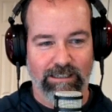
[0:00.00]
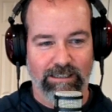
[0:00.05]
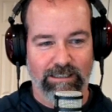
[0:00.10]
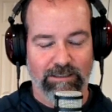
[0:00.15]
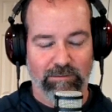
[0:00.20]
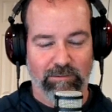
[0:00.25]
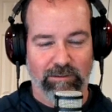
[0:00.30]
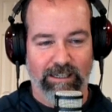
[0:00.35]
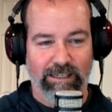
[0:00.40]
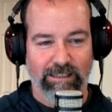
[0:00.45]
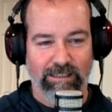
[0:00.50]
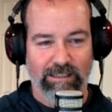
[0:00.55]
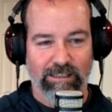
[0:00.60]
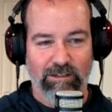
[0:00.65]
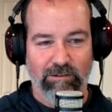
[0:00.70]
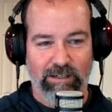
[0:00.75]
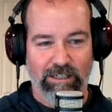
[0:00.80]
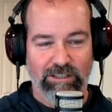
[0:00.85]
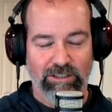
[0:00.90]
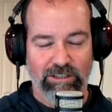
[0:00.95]
explaining the
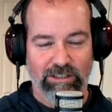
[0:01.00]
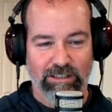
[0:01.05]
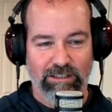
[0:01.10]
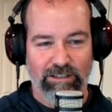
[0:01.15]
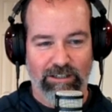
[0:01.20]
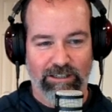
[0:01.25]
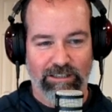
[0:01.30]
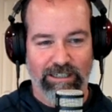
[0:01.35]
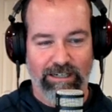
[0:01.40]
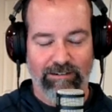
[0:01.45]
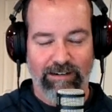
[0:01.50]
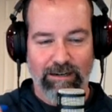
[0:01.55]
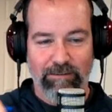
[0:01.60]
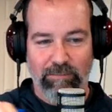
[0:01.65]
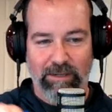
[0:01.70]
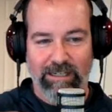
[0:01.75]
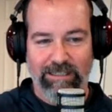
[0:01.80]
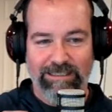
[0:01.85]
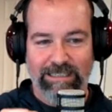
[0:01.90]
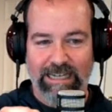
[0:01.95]
question all that right,
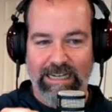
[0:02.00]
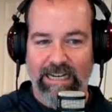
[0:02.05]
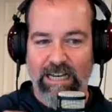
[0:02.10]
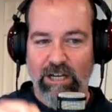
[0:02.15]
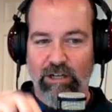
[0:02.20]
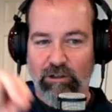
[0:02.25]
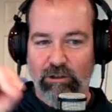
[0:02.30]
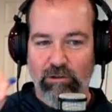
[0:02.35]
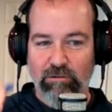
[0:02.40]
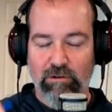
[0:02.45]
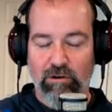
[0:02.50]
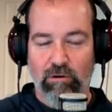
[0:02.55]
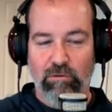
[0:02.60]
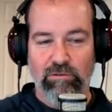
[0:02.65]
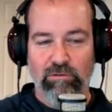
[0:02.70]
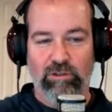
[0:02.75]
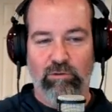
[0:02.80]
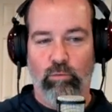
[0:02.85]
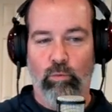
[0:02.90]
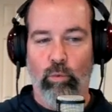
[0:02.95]
but it's like who
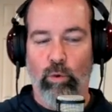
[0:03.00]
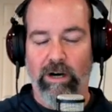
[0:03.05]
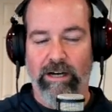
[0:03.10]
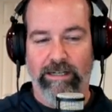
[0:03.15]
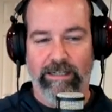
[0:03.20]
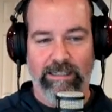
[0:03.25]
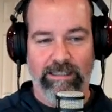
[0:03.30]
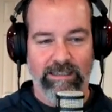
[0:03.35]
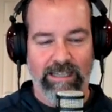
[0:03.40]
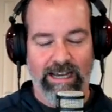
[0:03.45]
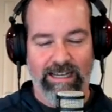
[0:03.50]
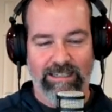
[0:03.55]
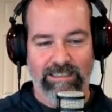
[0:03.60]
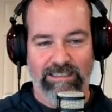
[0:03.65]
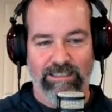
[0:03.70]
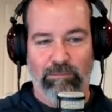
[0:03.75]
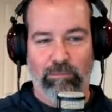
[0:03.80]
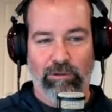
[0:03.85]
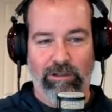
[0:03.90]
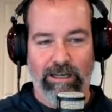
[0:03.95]
owns what in that
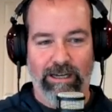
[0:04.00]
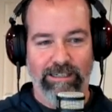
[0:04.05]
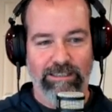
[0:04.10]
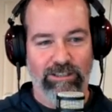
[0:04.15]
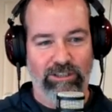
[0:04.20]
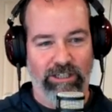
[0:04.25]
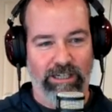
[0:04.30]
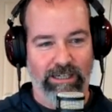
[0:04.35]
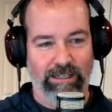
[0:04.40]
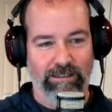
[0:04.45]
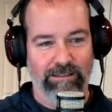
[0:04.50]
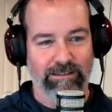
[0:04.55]
supply chain?